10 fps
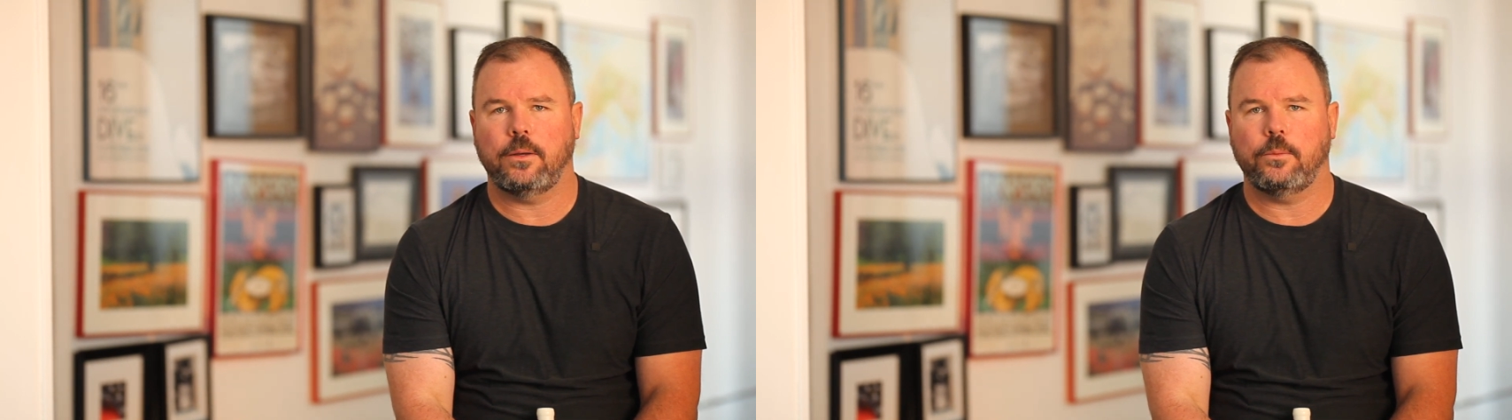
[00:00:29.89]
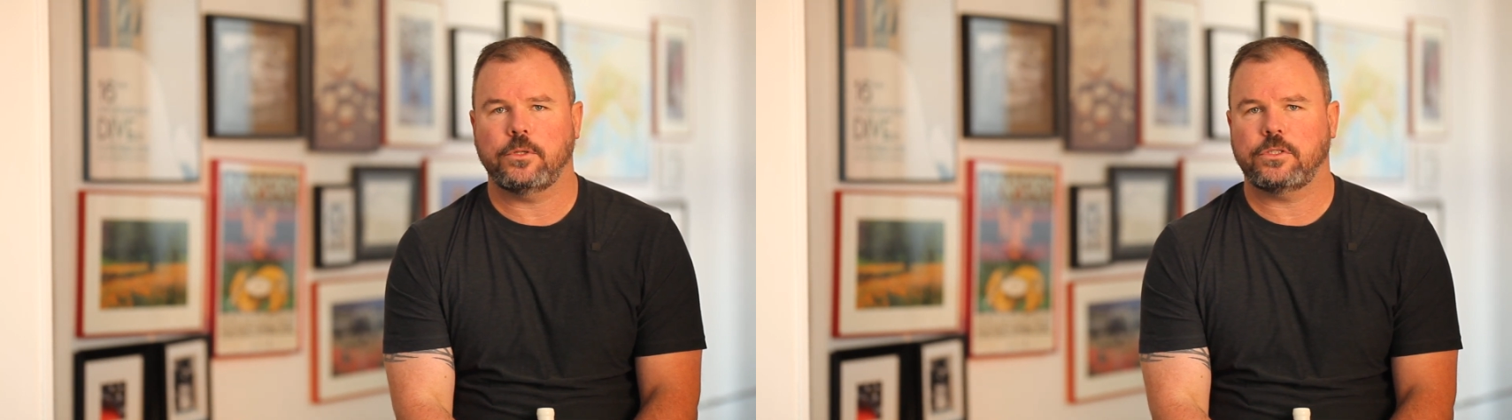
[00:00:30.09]

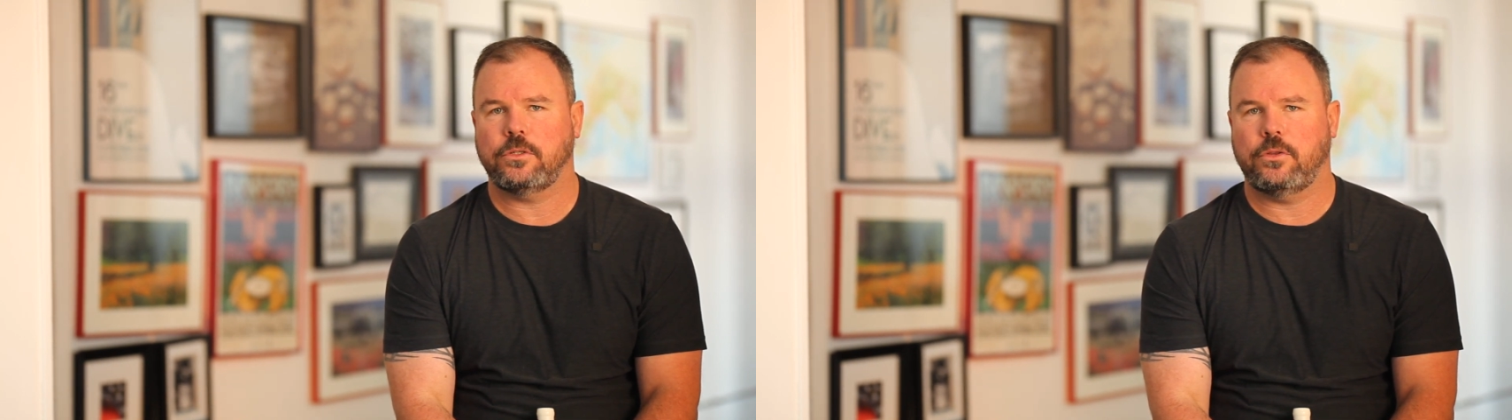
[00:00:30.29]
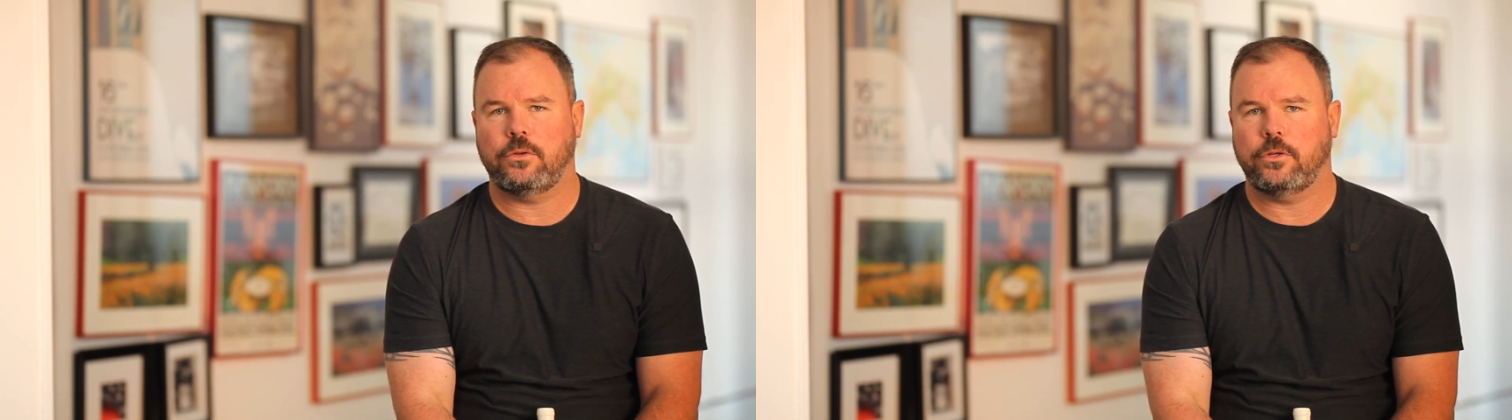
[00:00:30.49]
which
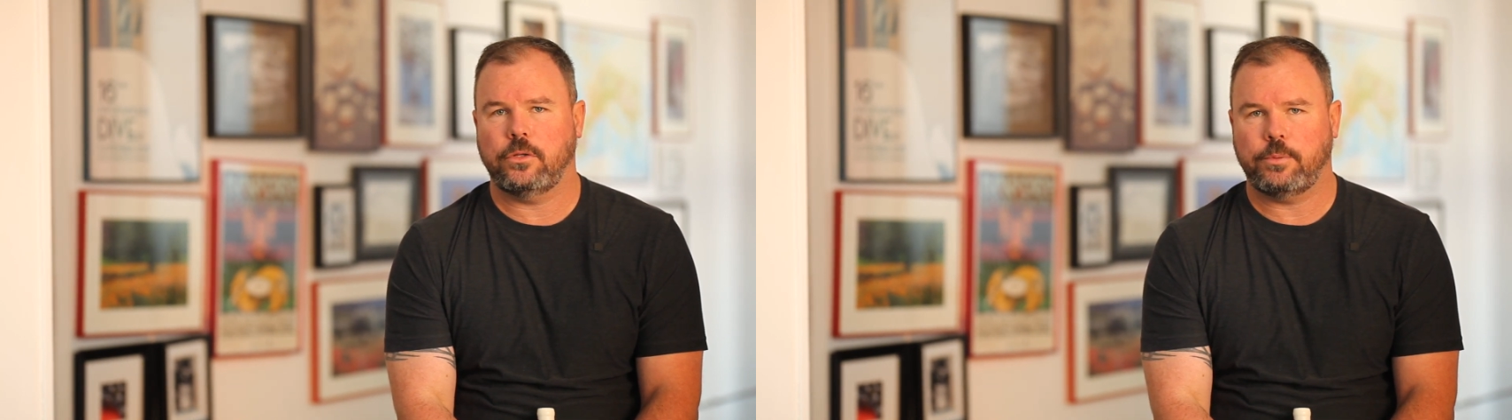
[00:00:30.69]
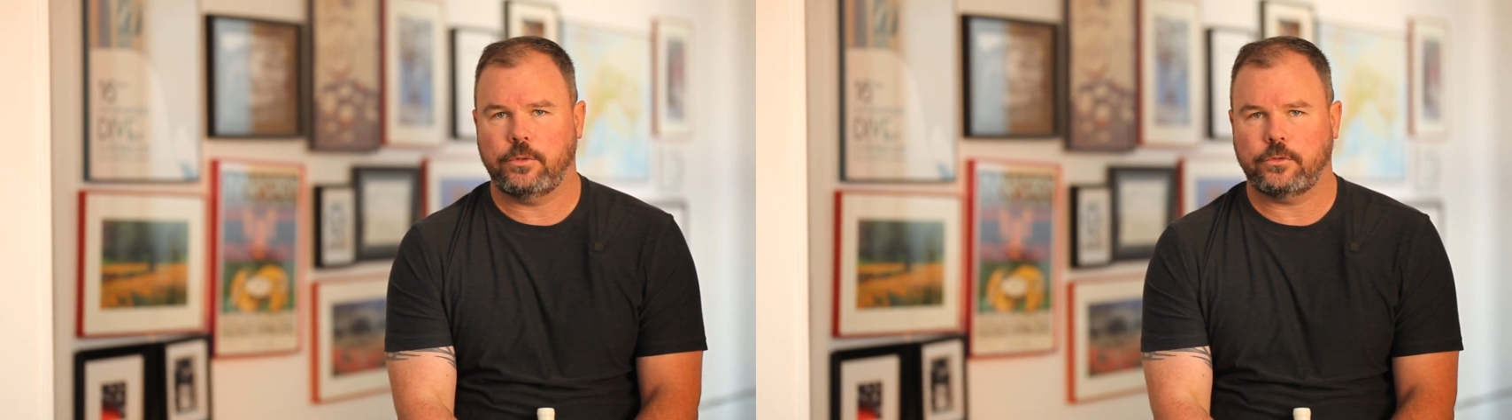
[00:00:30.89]
they're the
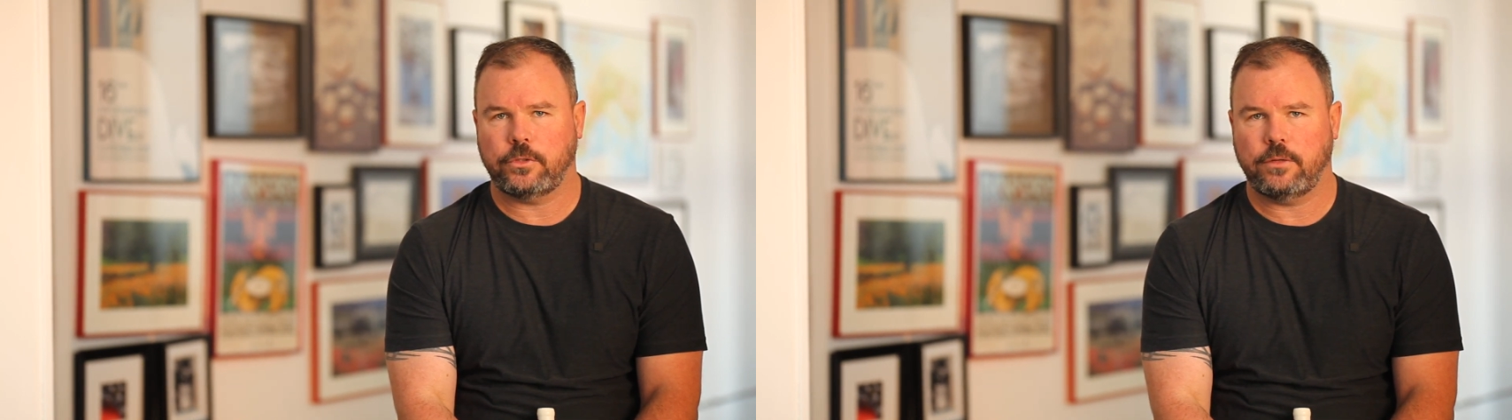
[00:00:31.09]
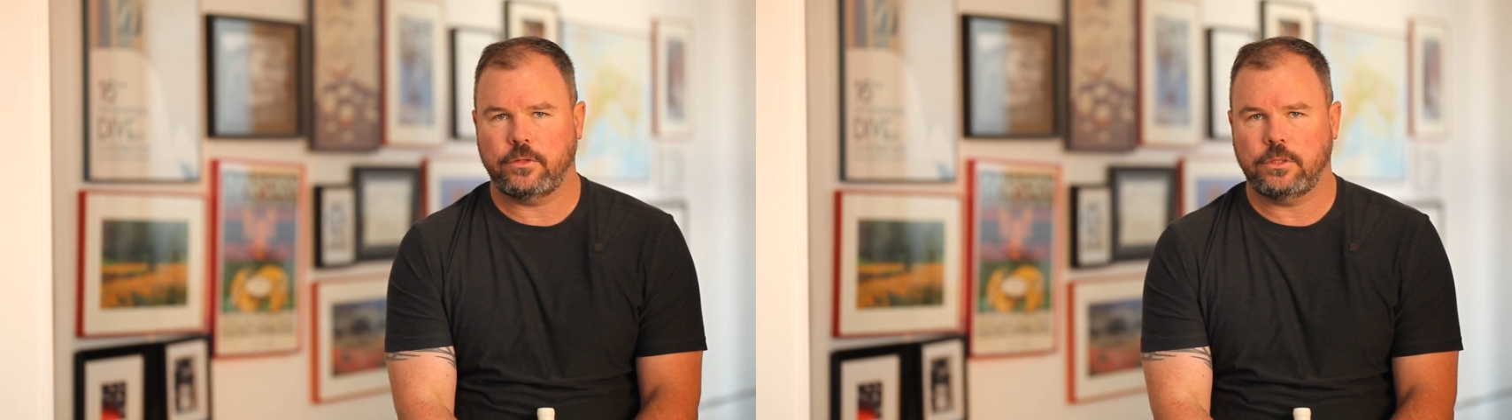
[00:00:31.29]
only
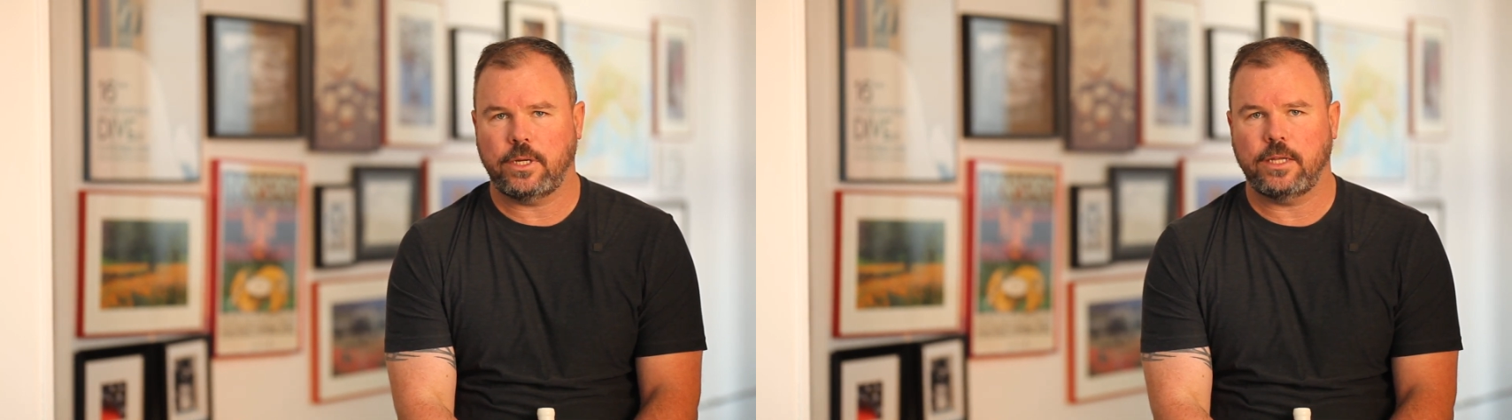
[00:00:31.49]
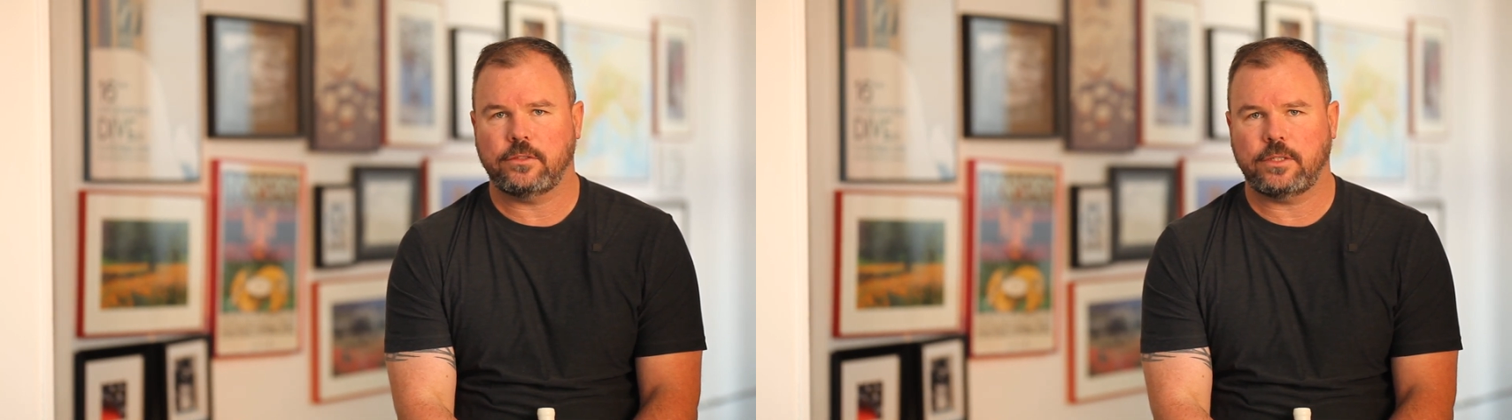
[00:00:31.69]
producer of in the
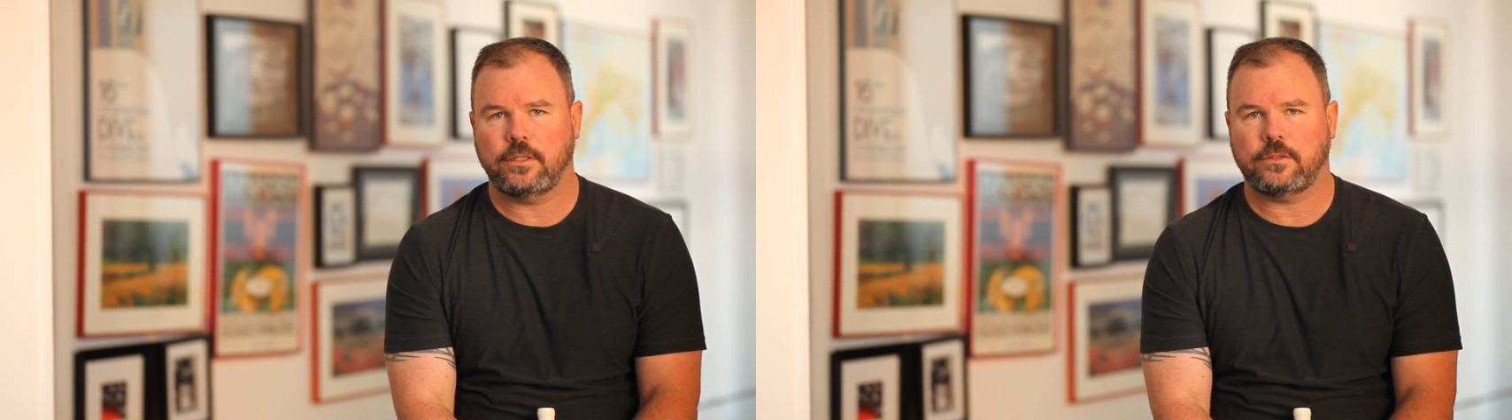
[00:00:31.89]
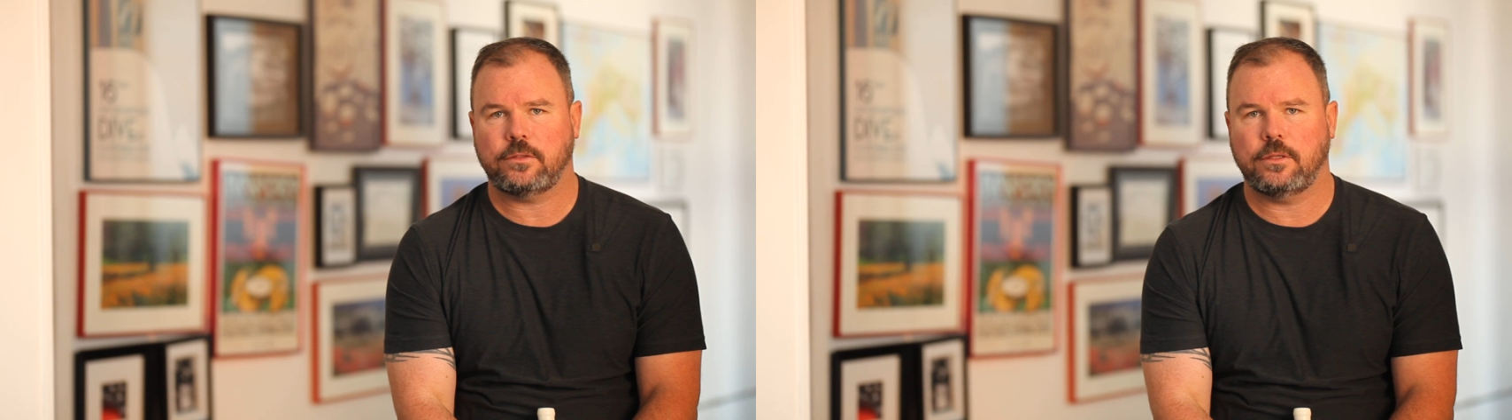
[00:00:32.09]
United
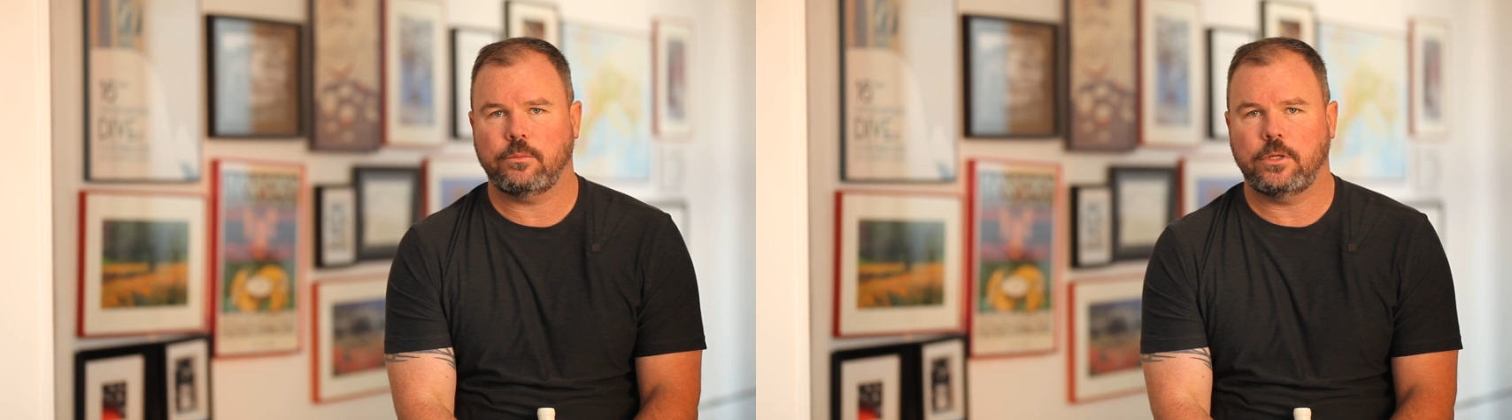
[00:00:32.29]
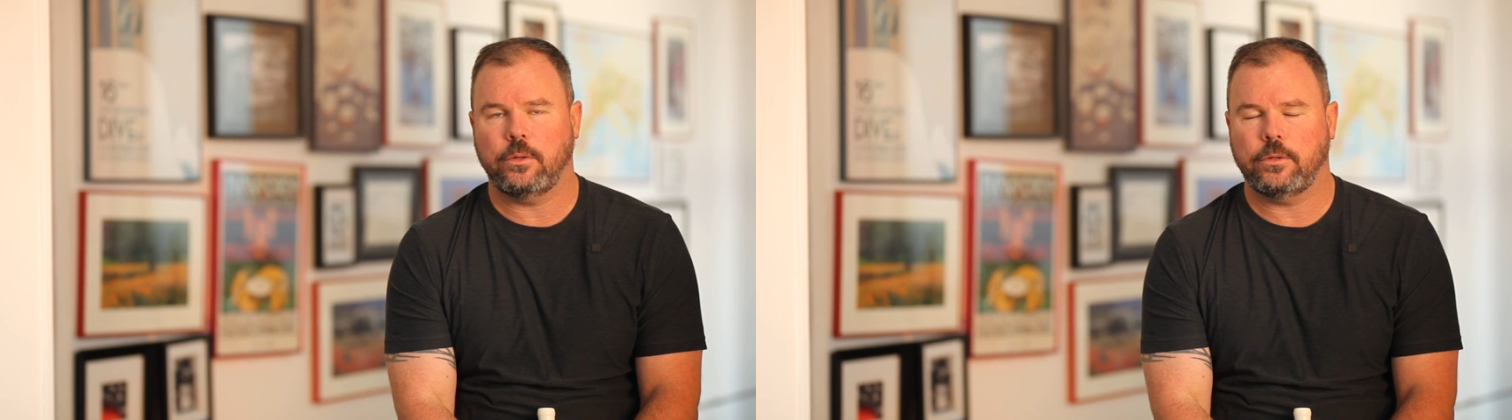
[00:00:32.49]
States that
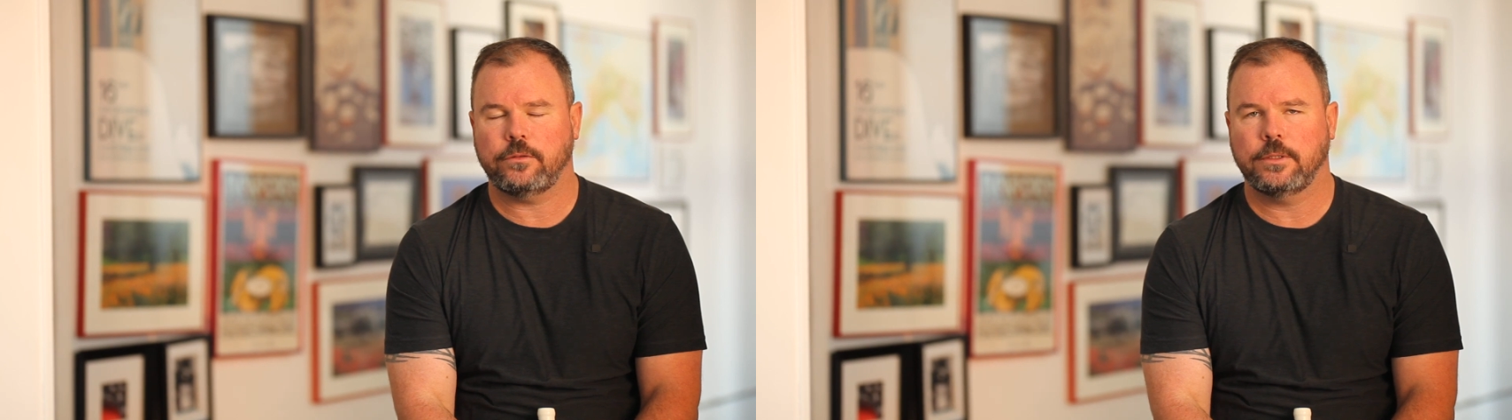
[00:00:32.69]
we know